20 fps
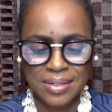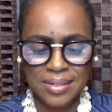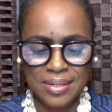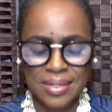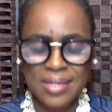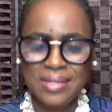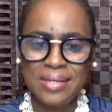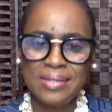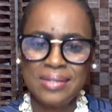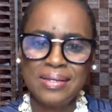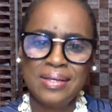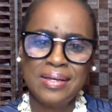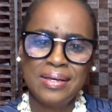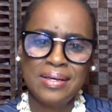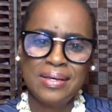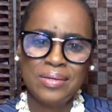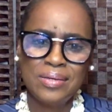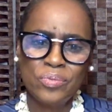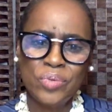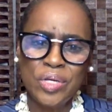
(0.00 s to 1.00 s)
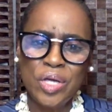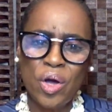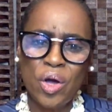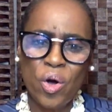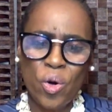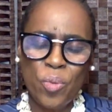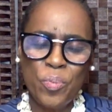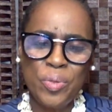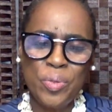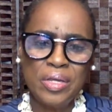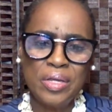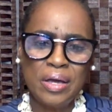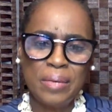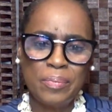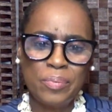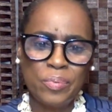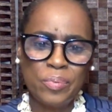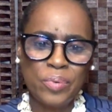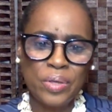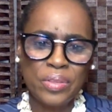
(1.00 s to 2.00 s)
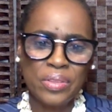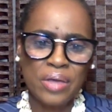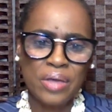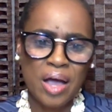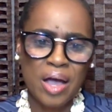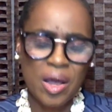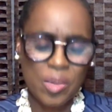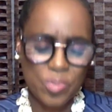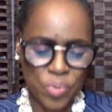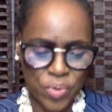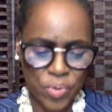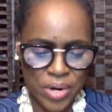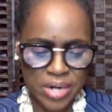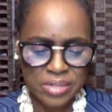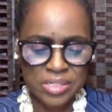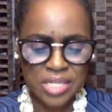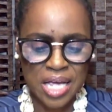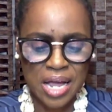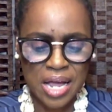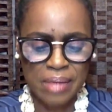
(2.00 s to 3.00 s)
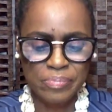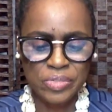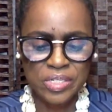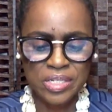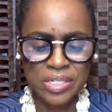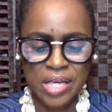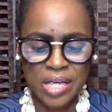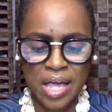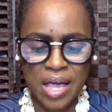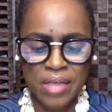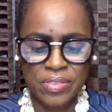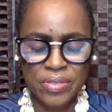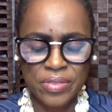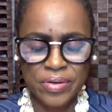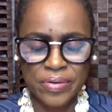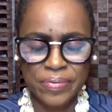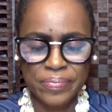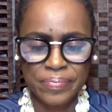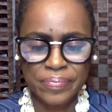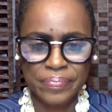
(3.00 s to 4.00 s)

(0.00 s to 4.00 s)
and we open up with our prayer time together,